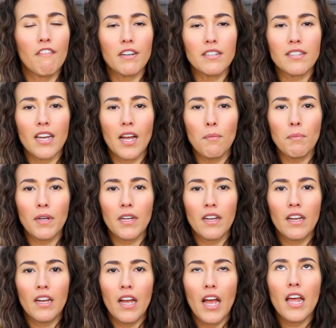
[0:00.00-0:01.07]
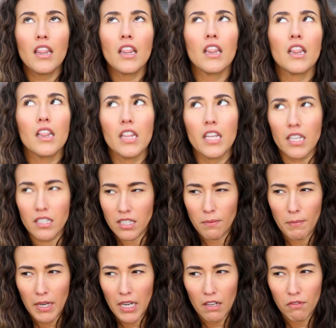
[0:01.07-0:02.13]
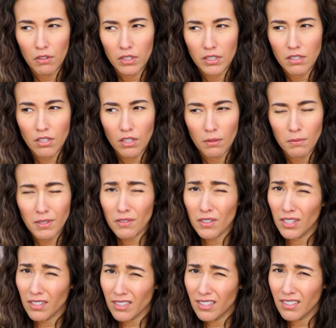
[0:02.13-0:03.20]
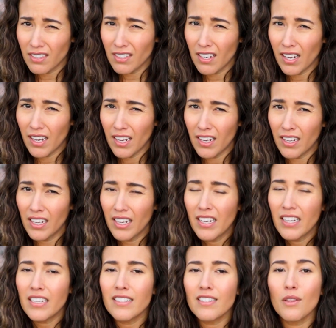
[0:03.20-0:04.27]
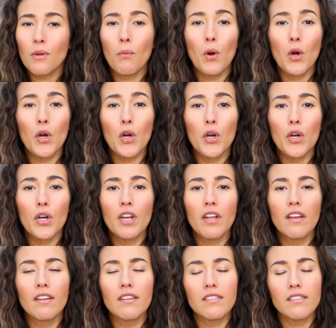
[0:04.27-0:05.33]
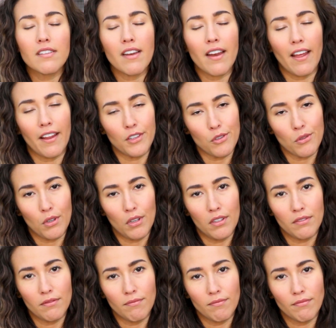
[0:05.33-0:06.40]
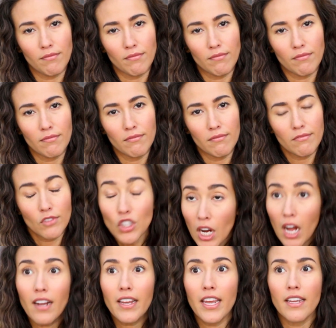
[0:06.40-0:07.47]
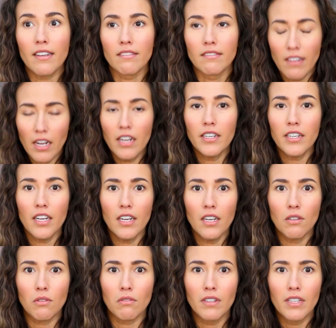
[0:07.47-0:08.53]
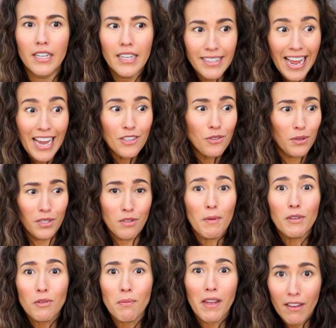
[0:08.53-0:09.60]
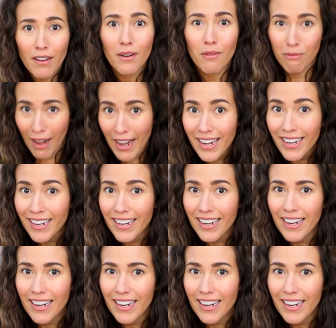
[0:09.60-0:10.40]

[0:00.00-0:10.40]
First up, and least meaningful in terms of toxicity, is the word natural. Shocking! I know! Natural, it's supposed to be good, right?